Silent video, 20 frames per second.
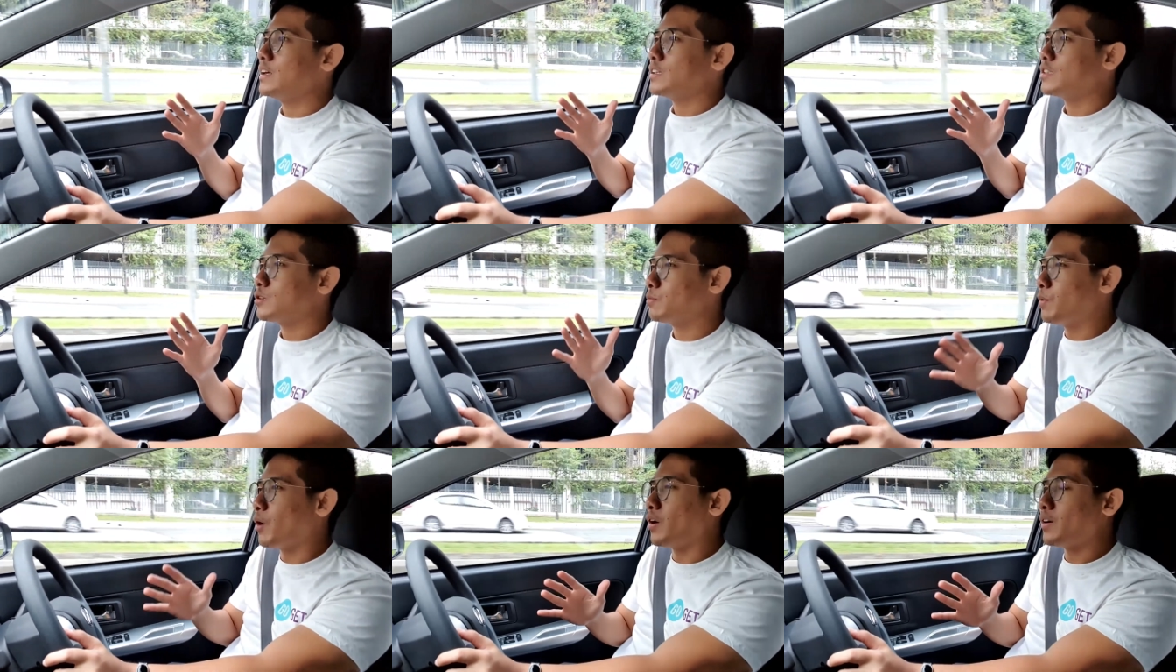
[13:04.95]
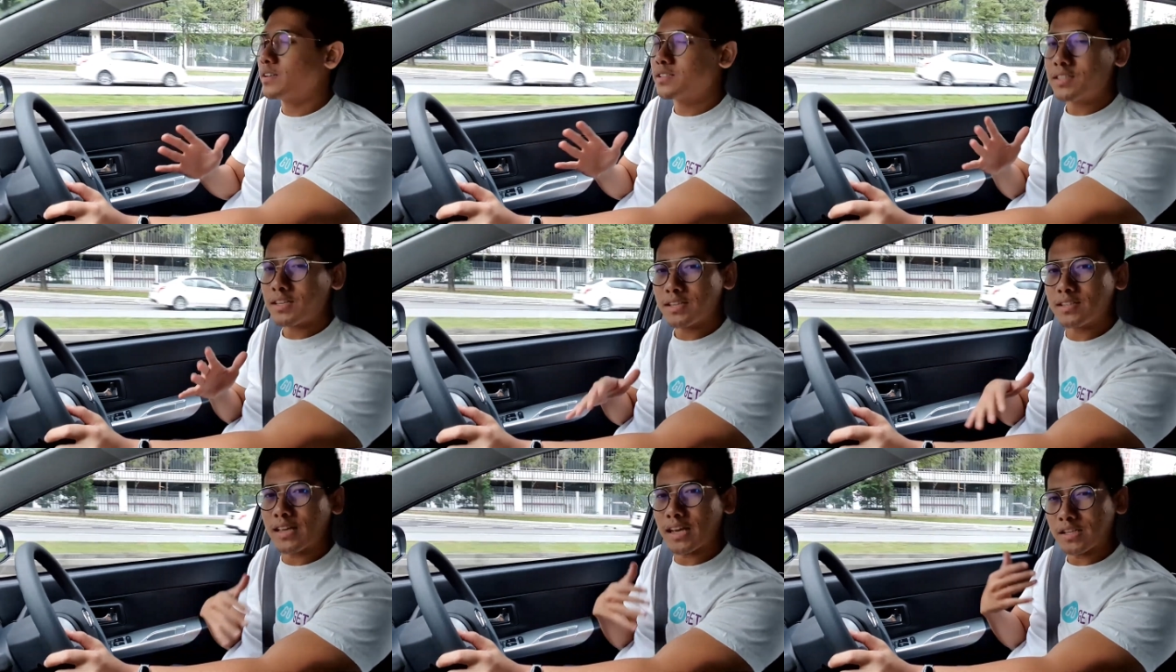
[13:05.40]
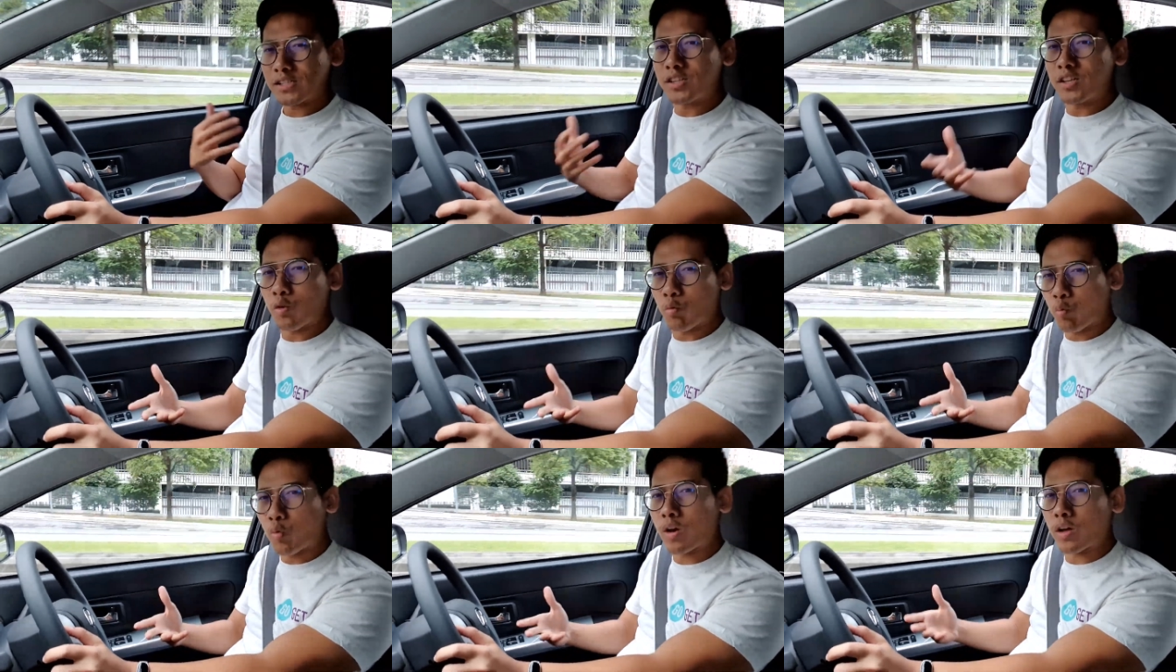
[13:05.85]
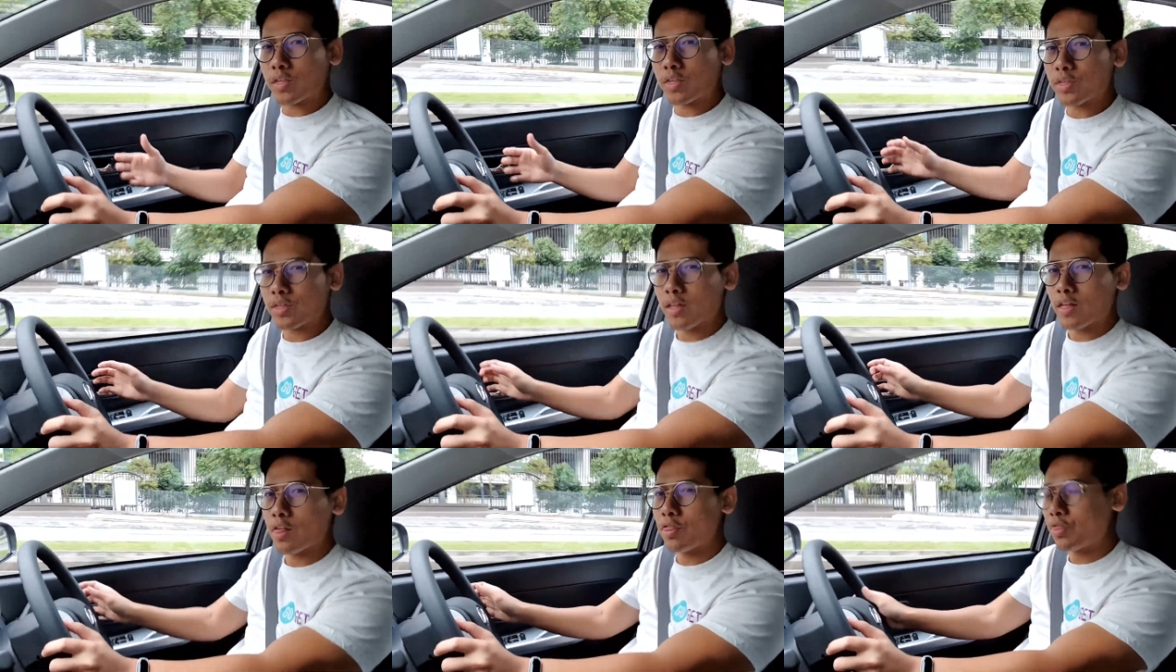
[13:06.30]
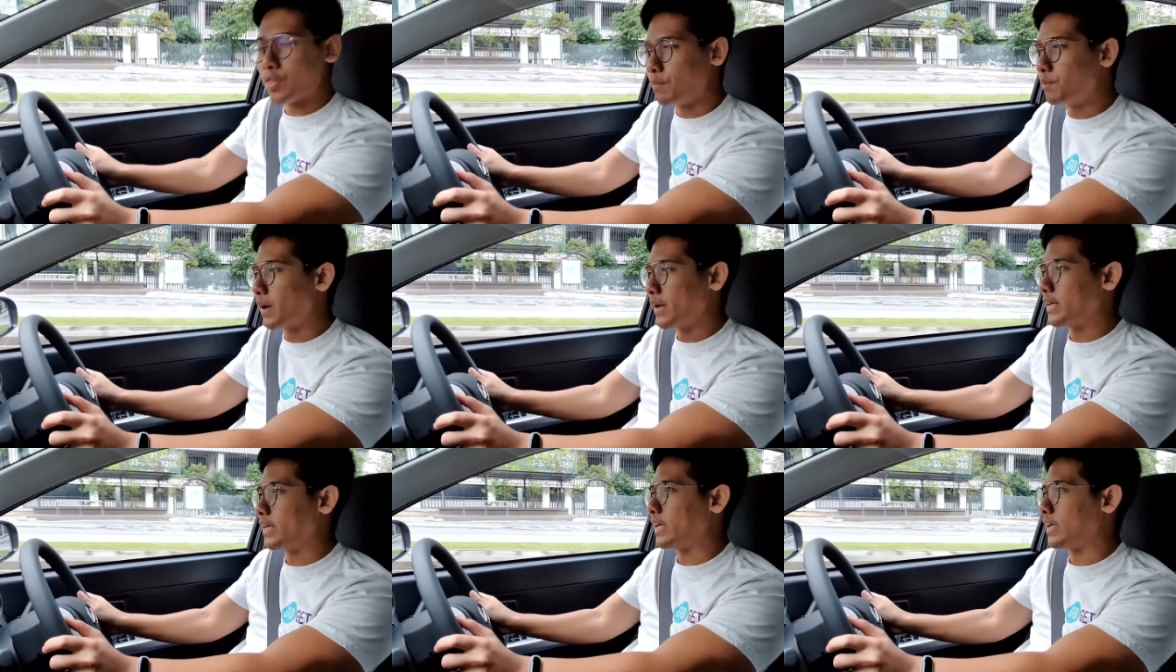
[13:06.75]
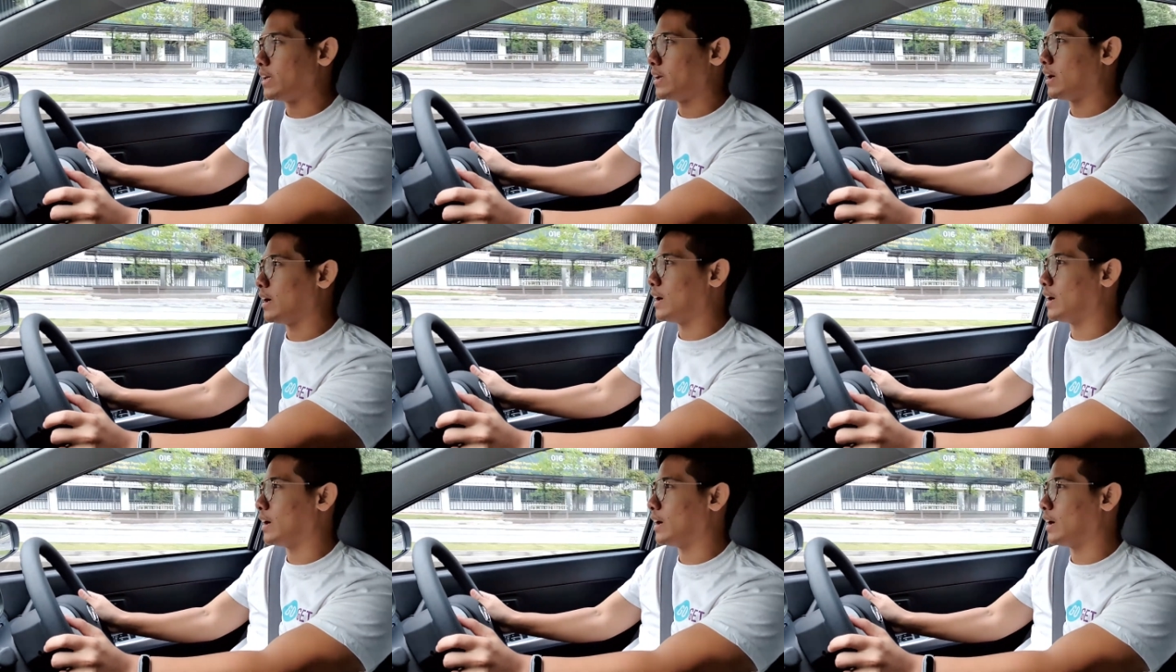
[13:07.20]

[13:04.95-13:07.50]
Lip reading: To be honest, it's actually worth the money,